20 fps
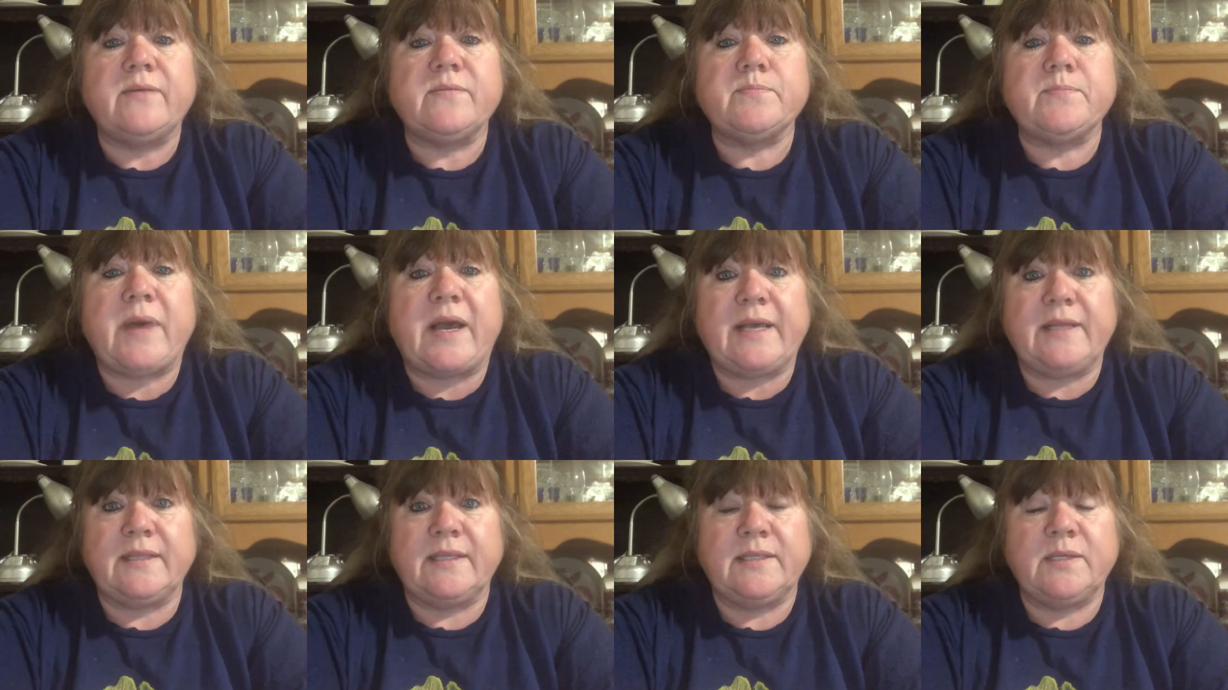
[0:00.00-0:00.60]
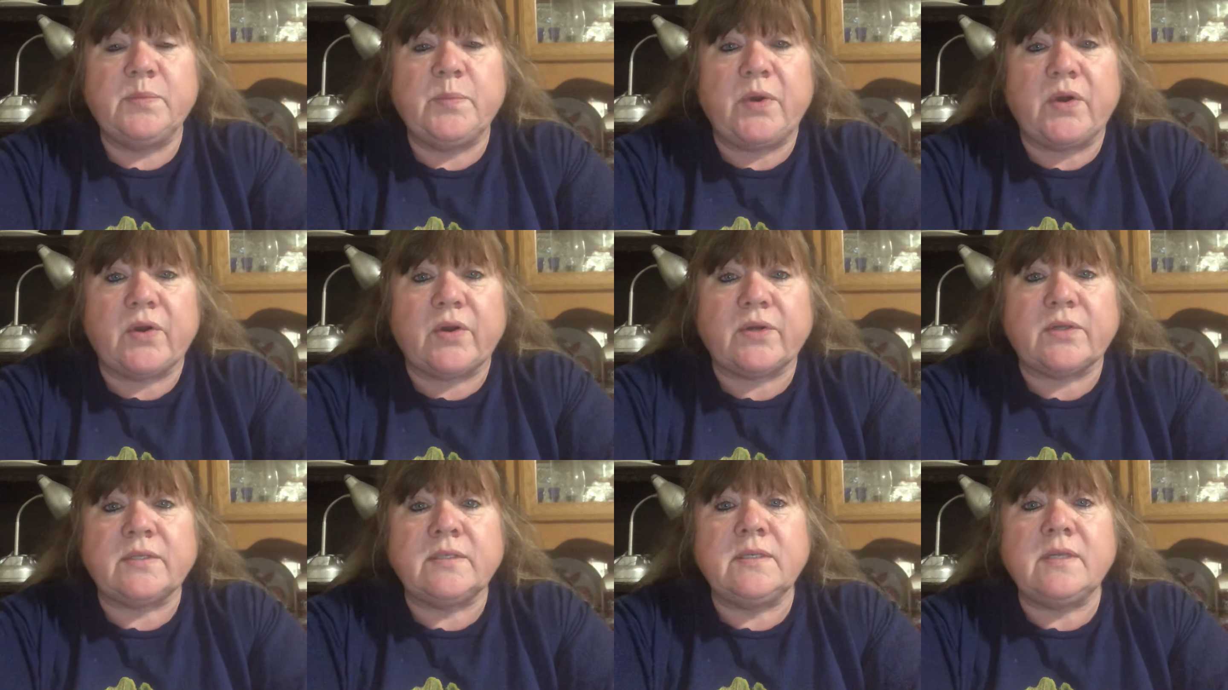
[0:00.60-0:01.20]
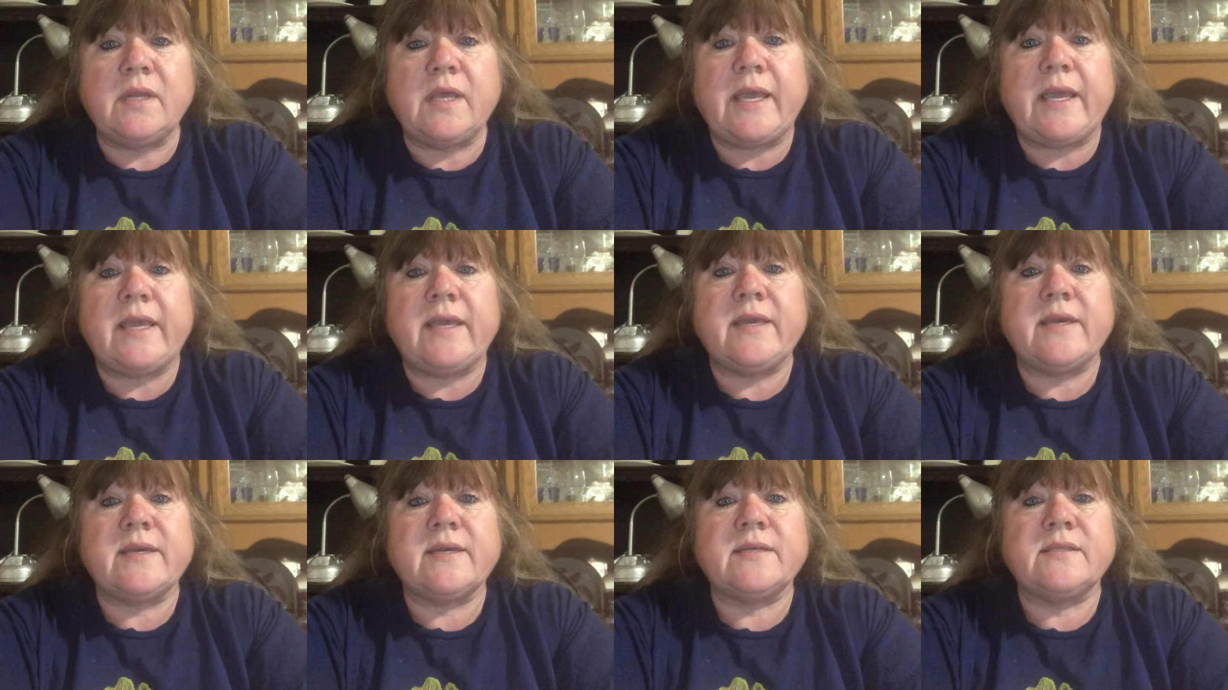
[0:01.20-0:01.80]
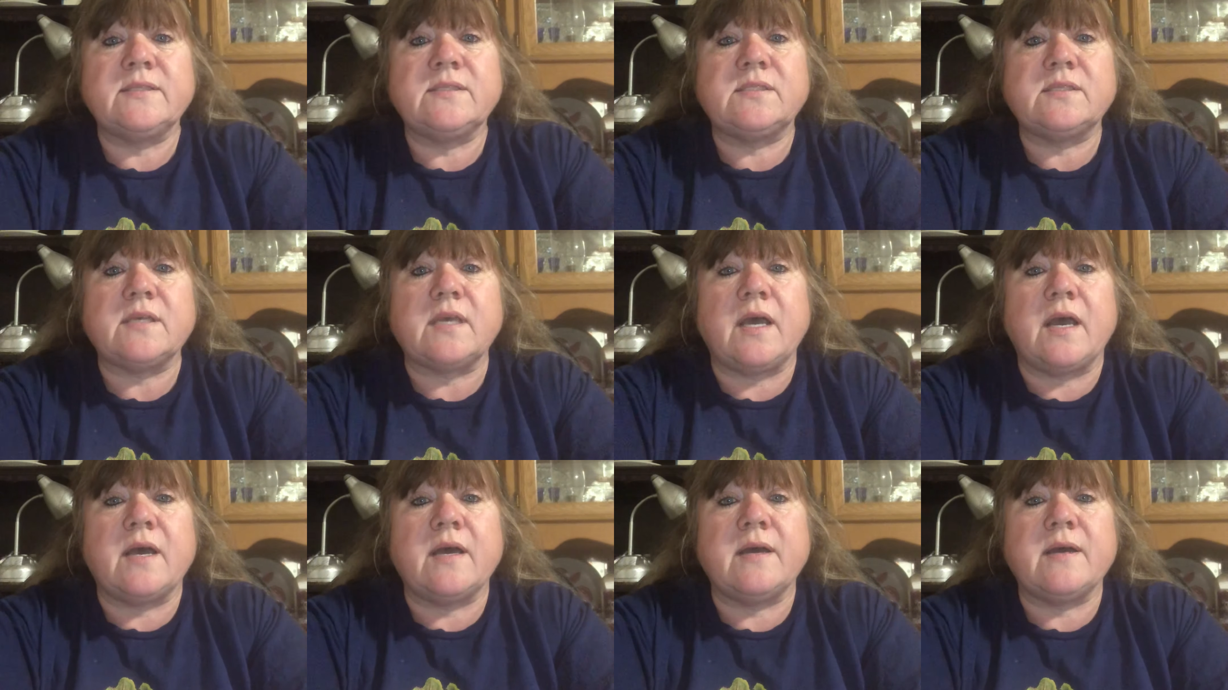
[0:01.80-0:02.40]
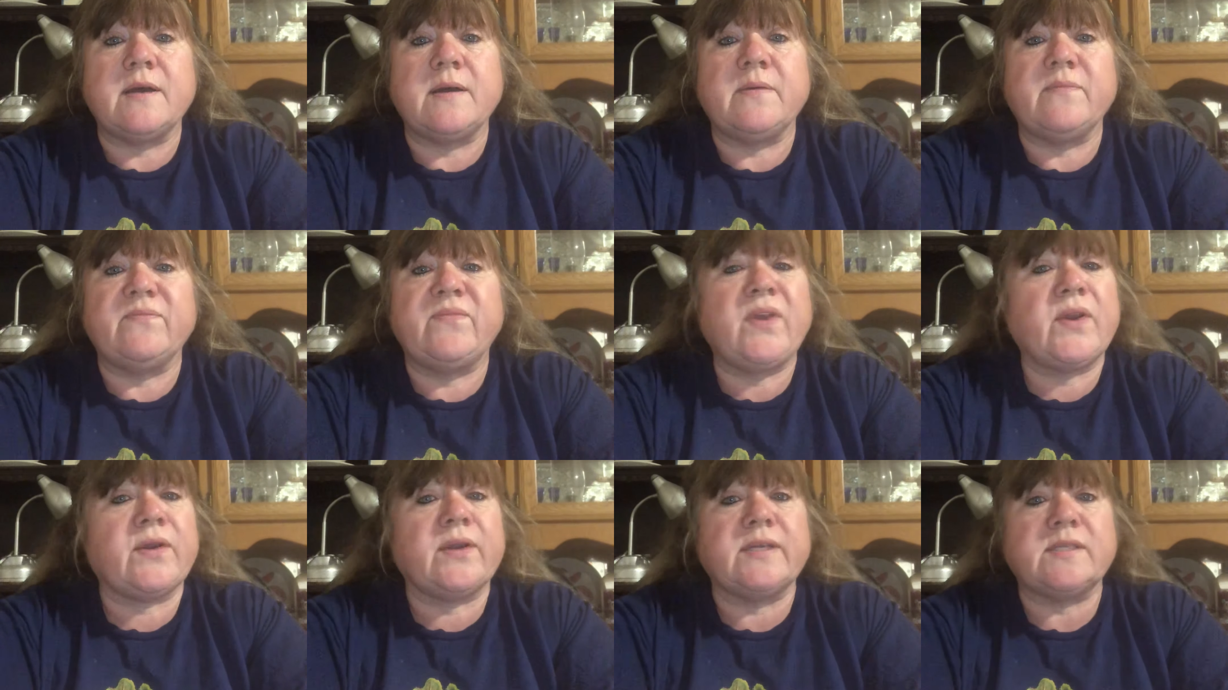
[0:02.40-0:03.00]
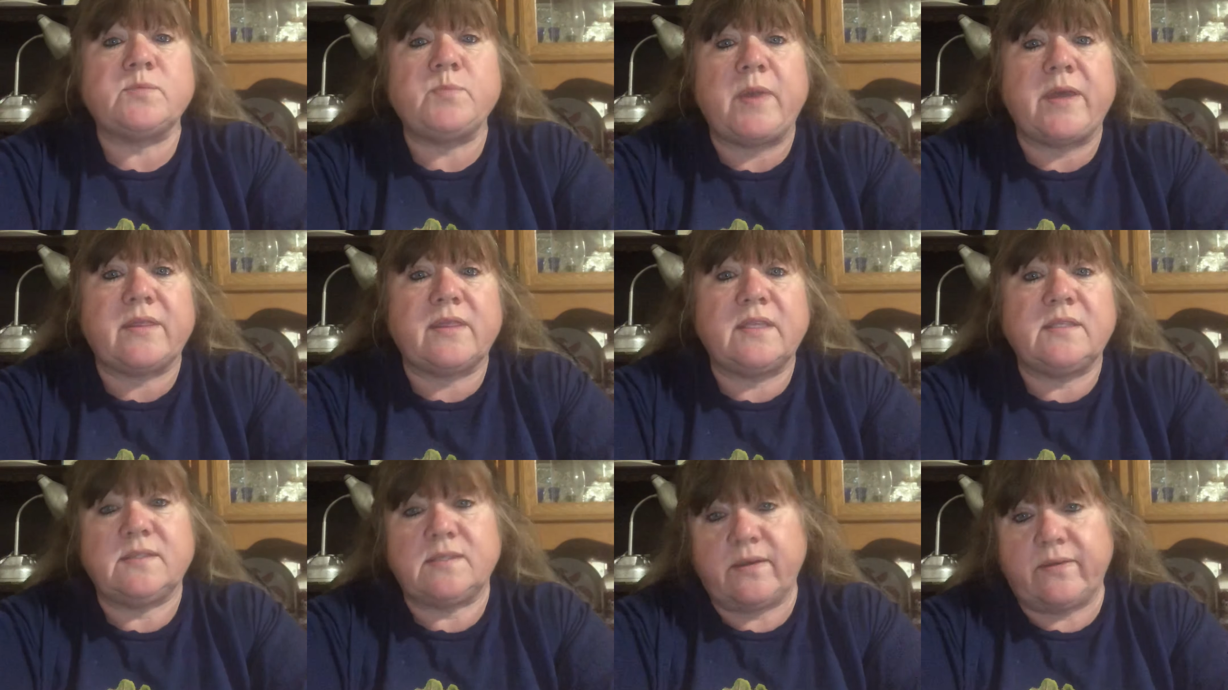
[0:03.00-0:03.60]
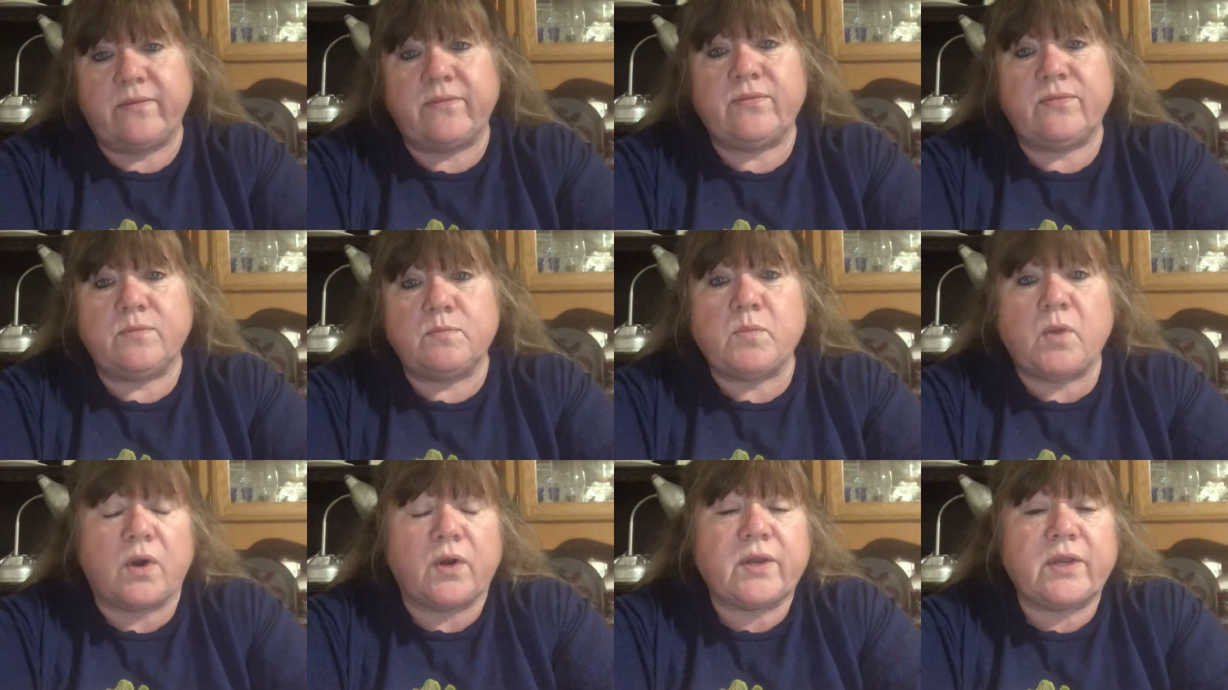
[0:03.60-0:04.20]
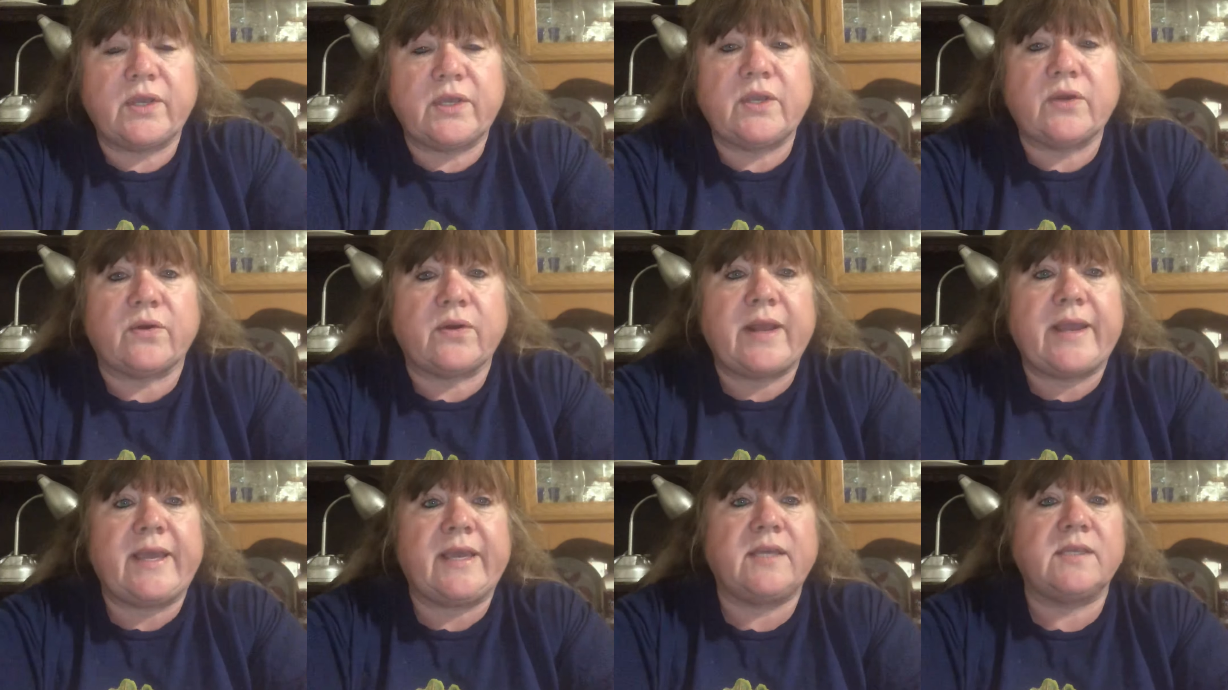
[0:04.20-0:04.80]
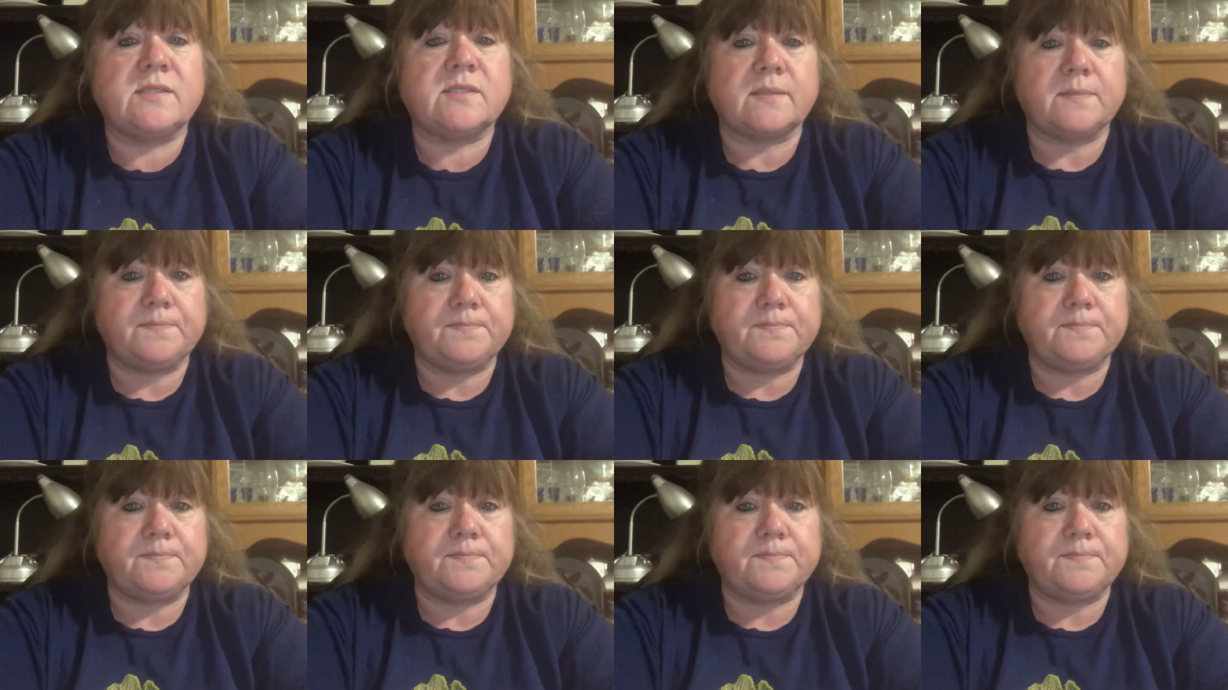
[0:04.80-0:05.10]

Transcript: by Linda Martin and various methods of marking your eggs